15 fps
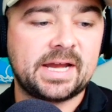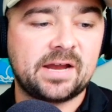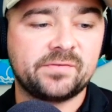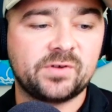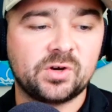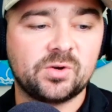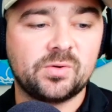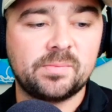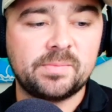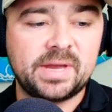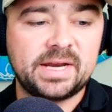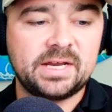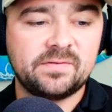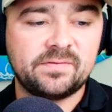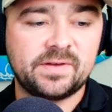And
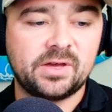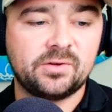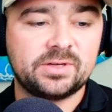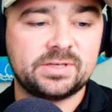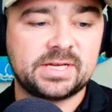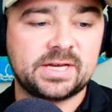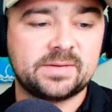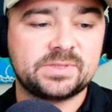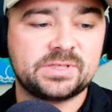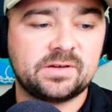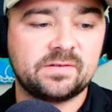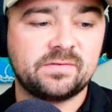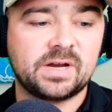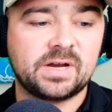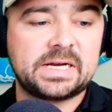after many failed
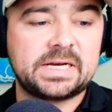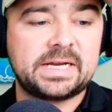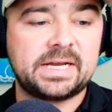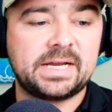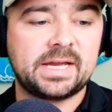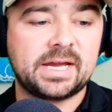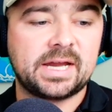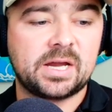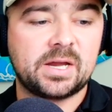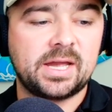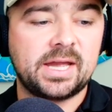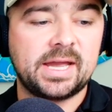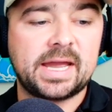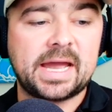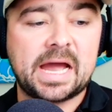attempts at
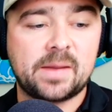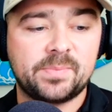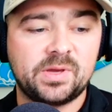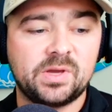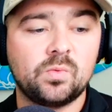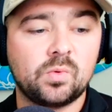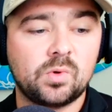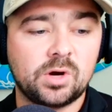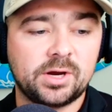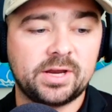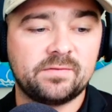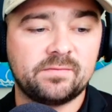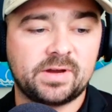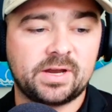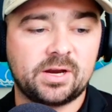finding a happy
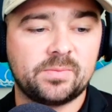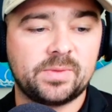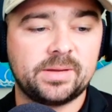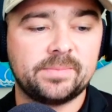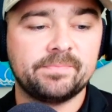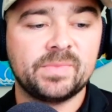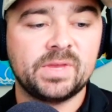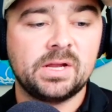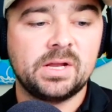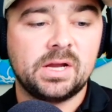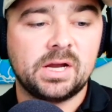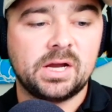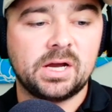work environment,